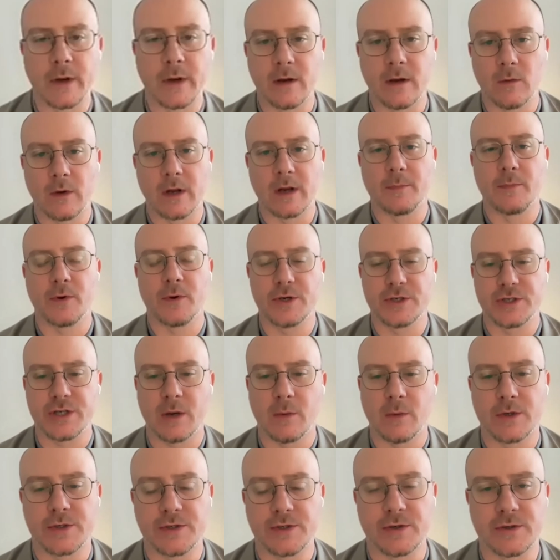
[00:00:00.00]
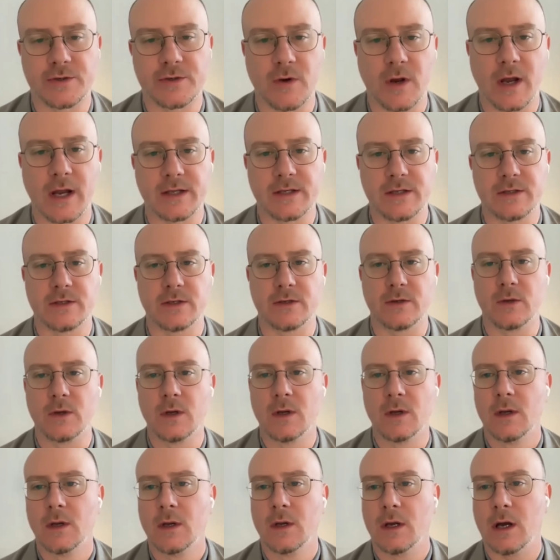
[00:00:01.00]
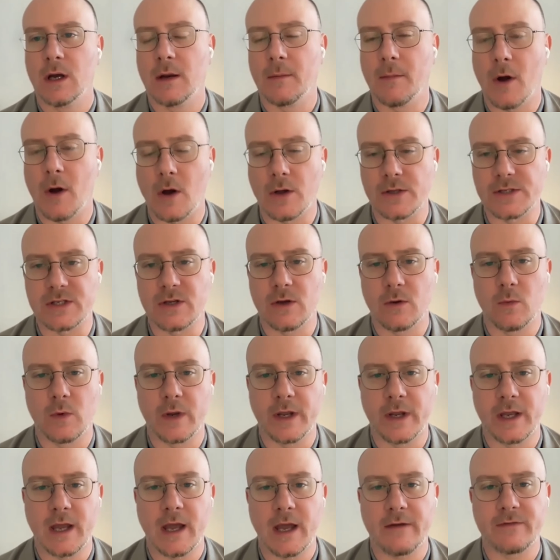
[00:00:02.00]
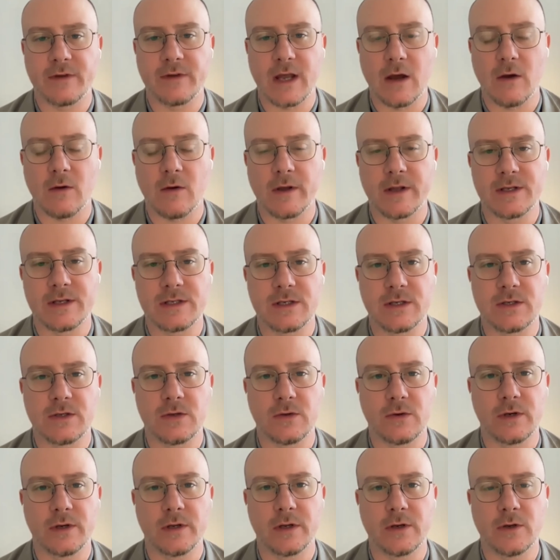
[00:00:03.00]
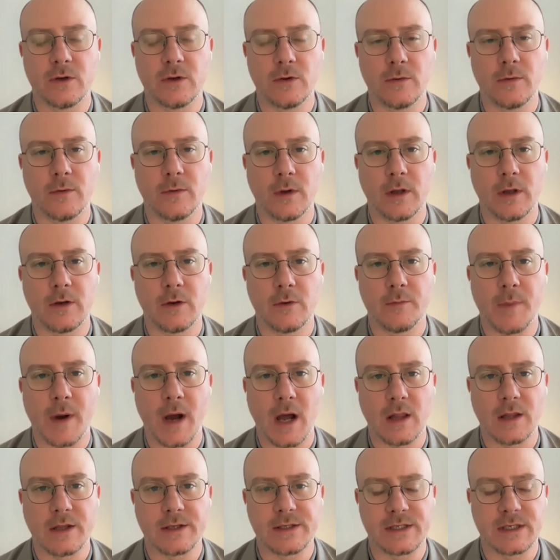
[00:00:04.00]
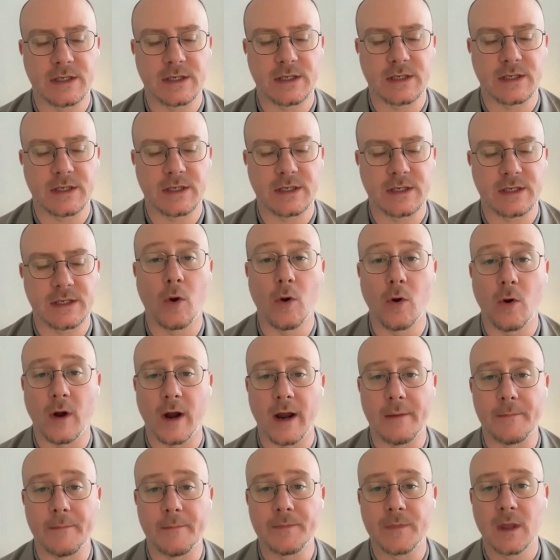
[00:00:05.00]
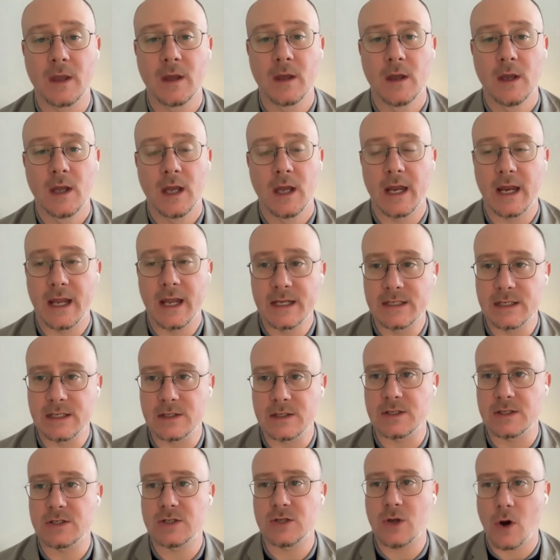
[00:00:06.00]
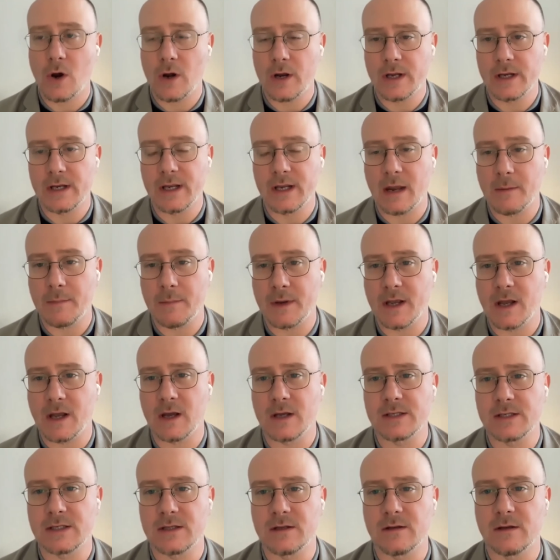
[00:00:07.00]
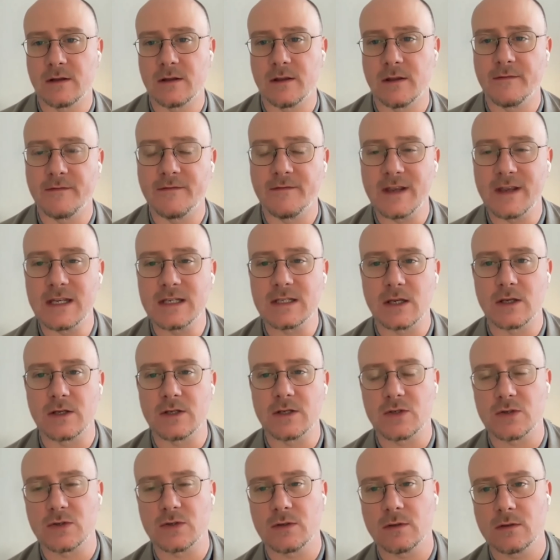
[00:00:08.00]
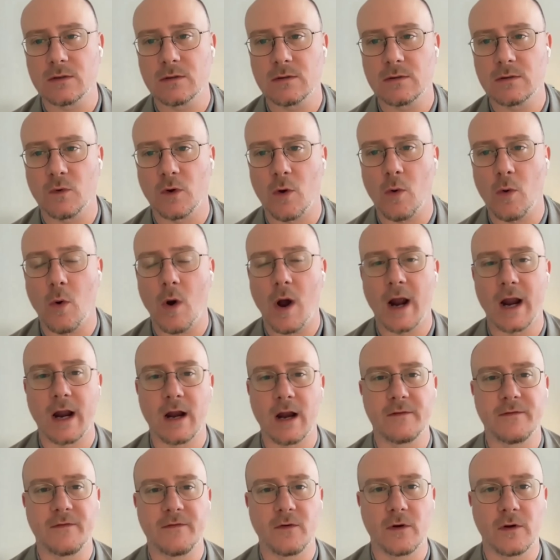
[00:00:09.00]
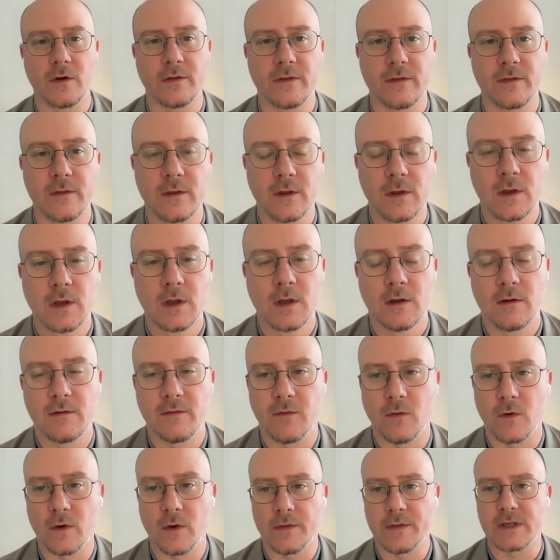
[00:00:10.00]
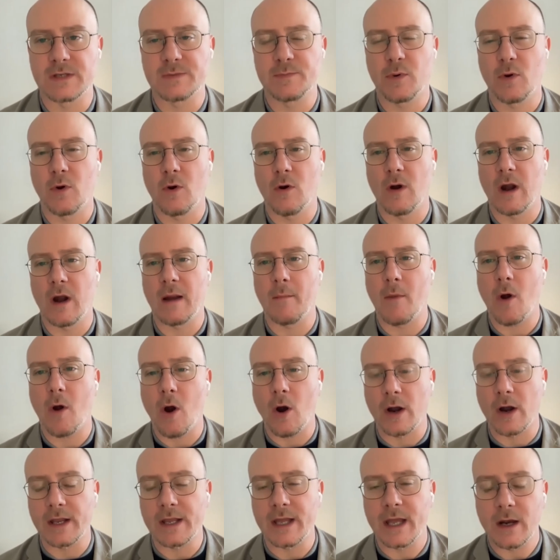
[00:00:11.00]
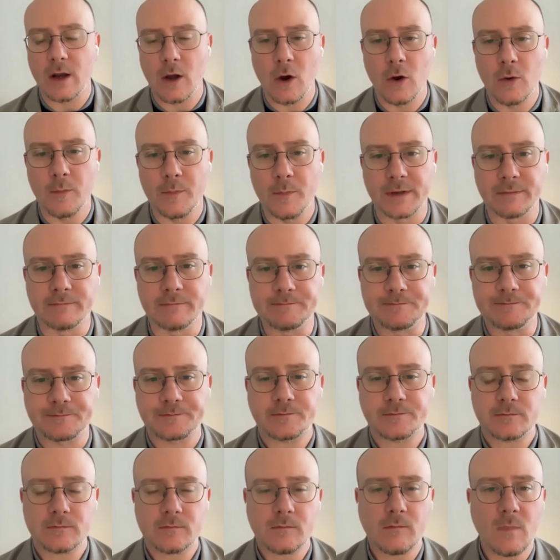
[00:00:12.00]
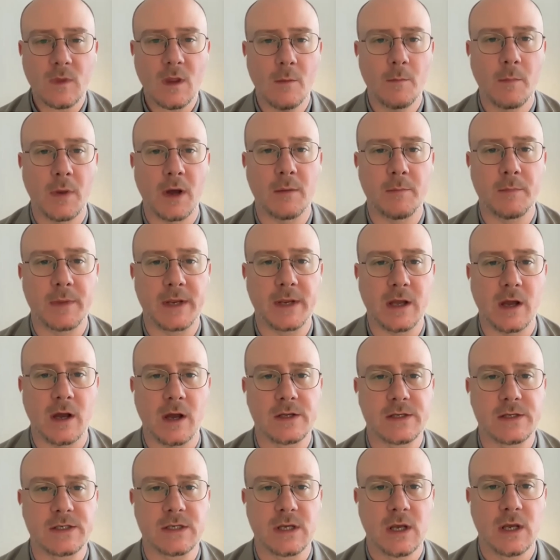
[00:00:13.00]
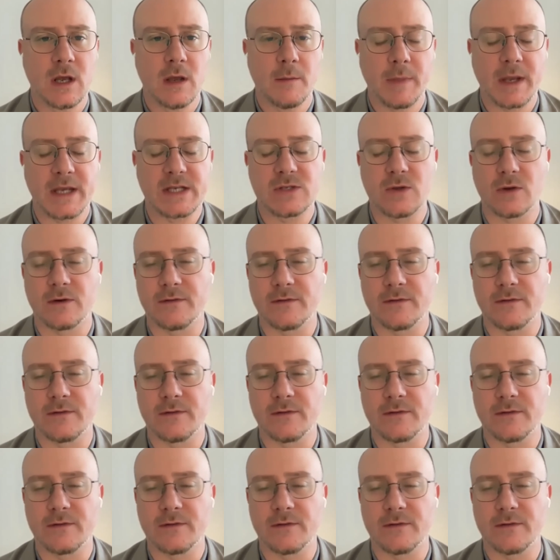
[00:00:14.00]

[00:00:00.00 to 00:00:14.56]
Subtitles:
we appreciate what you're trying to do. Also, we have now instituted a new policy, a new program. It isn't started yet because the visas required for this program aren't yet open, but because based